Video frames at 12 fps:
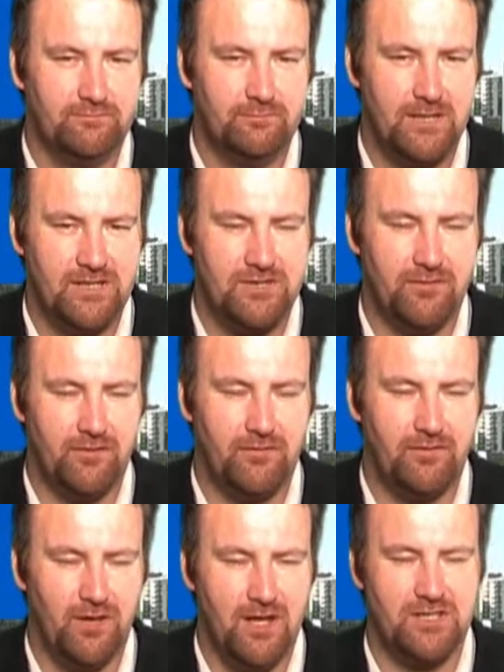much of a
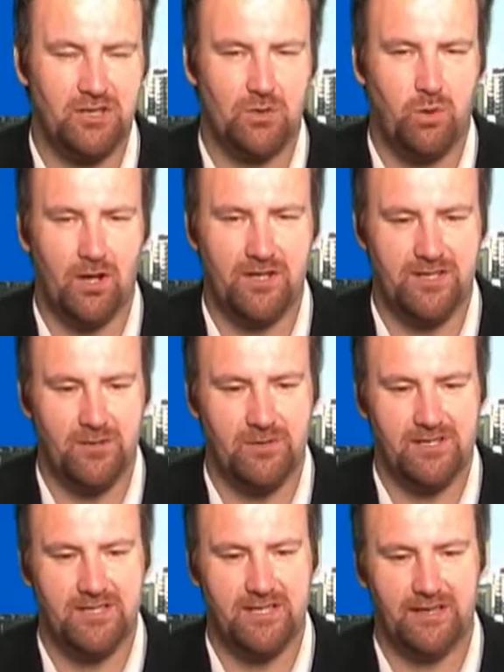flight to quality
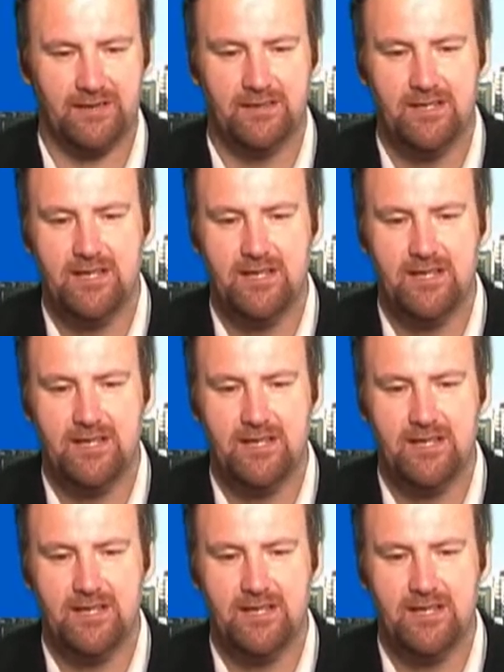we're seeing,